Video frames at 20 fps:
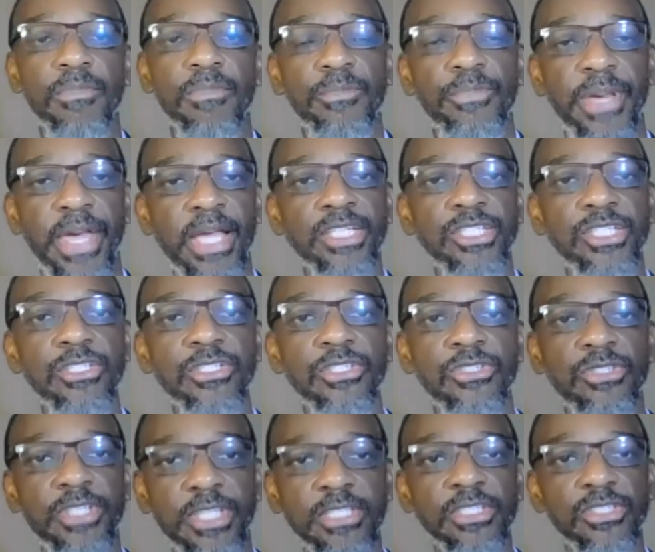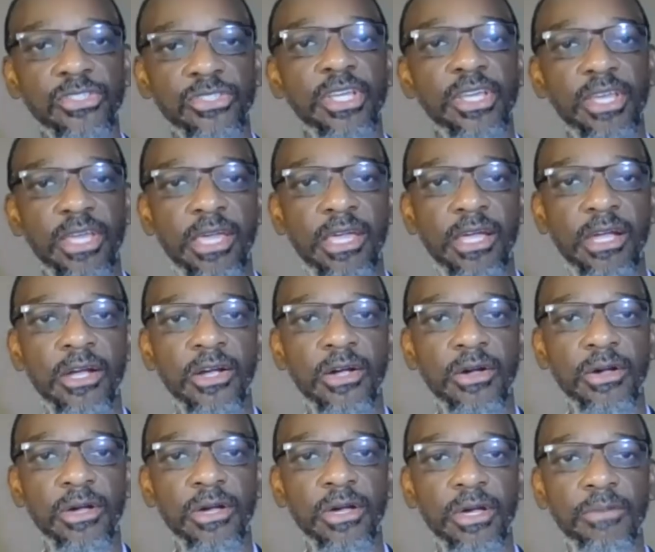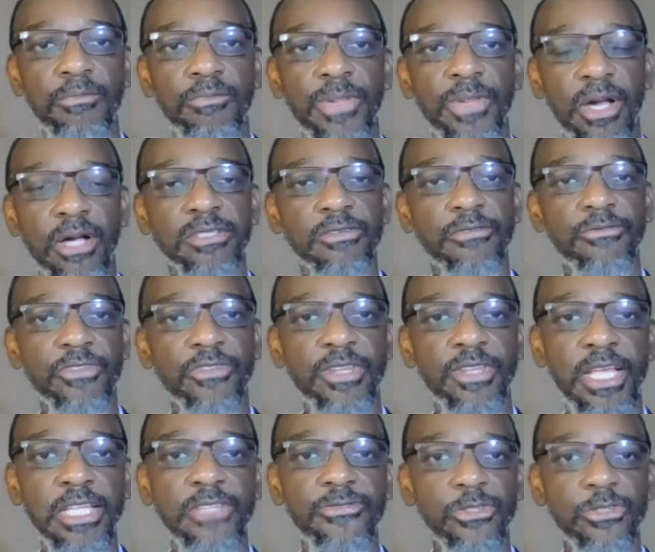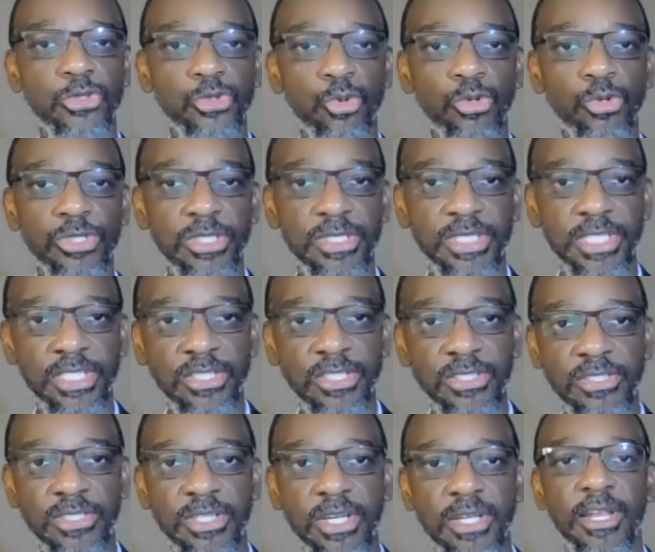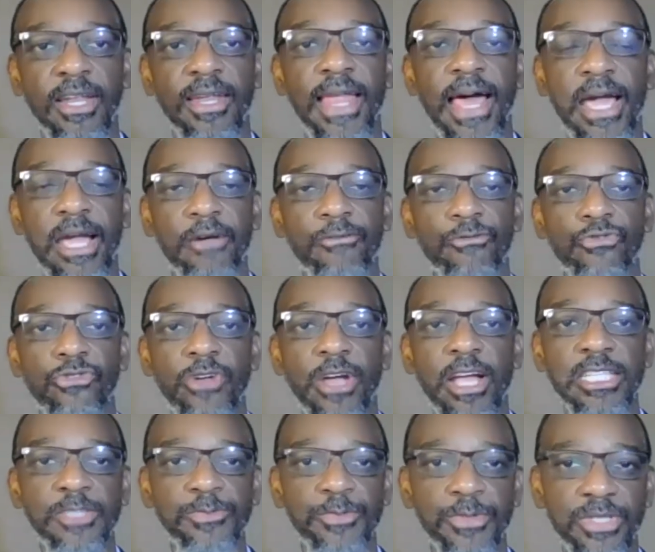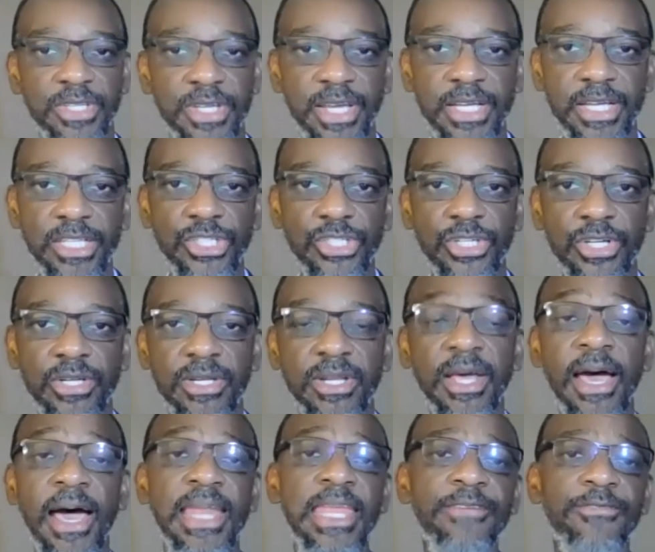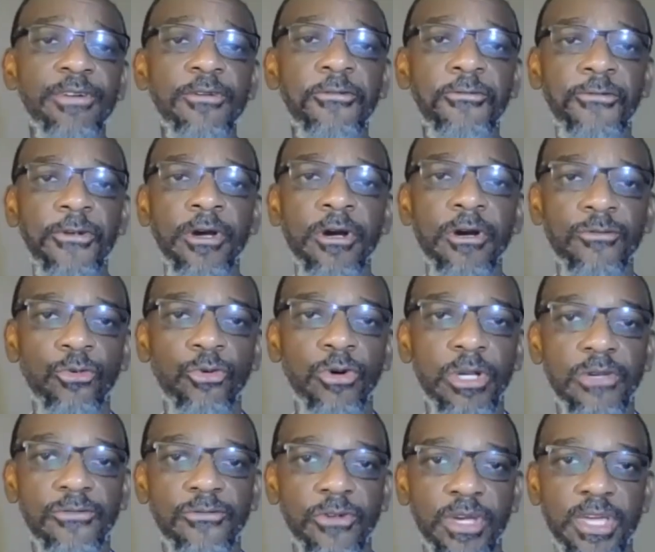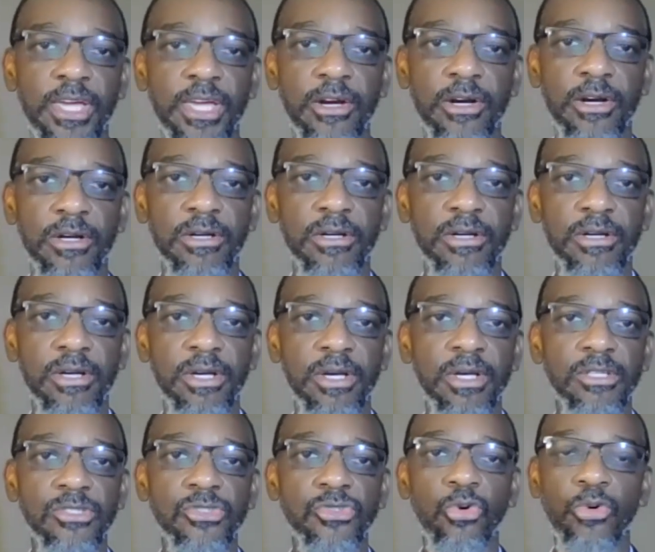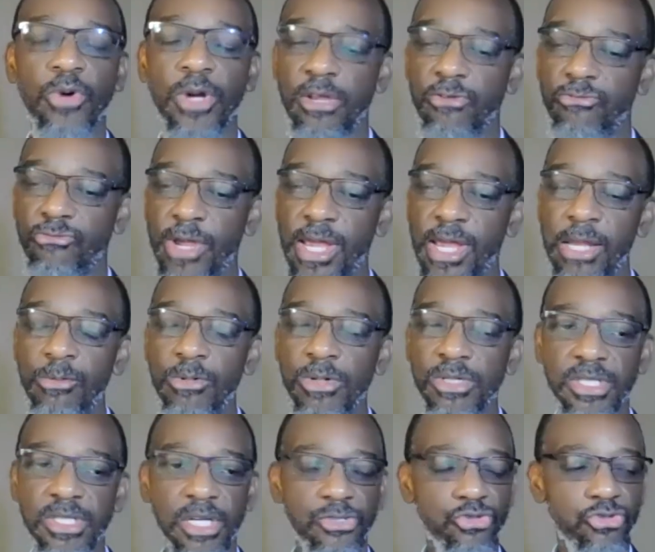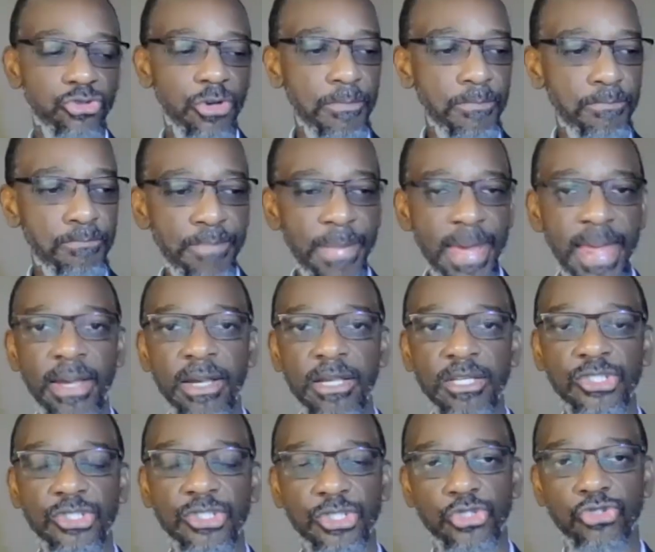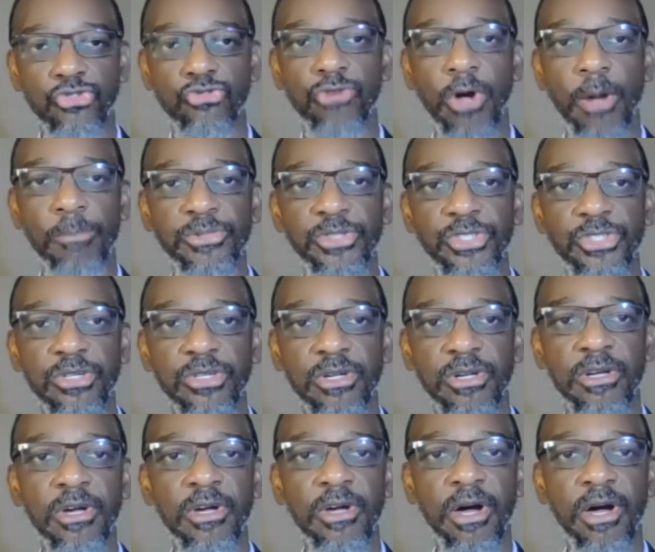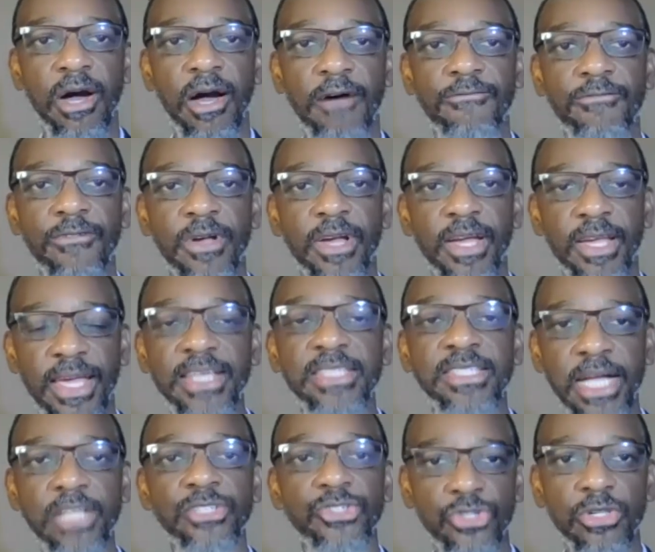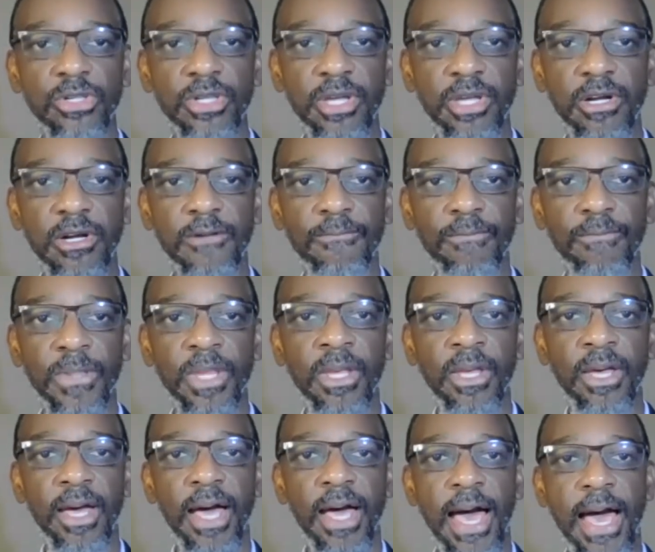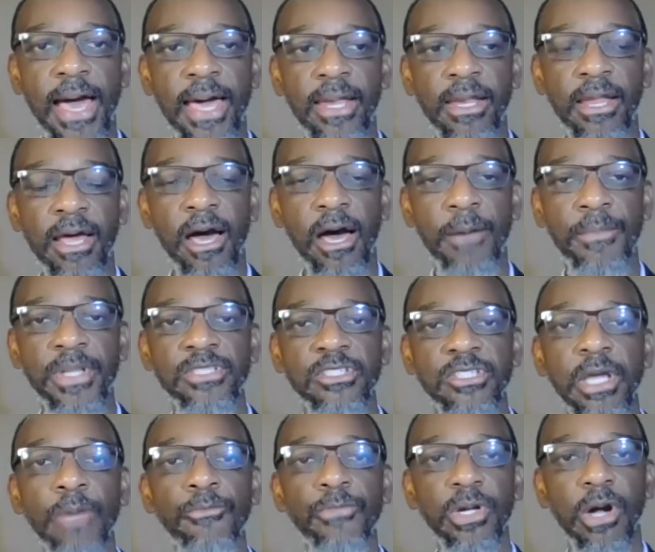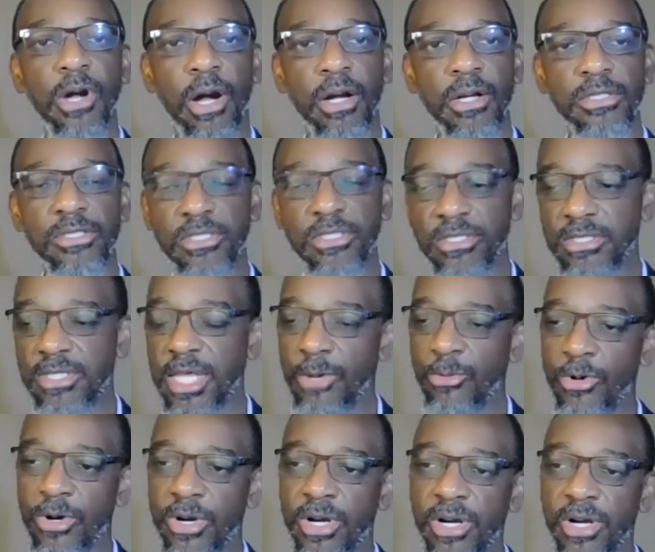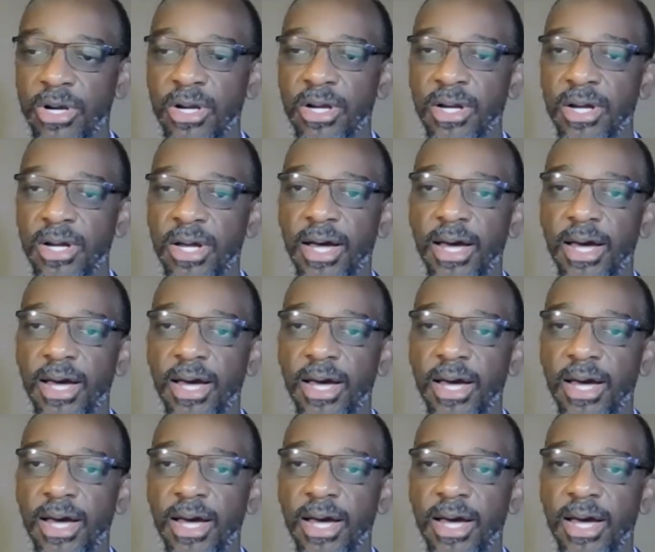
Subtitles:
patients didn't seek care because of the needs for social distancing, the lack of transportation, and even fear of going for care. So it really was a tremendous disruption of essential care. And in some regards, there were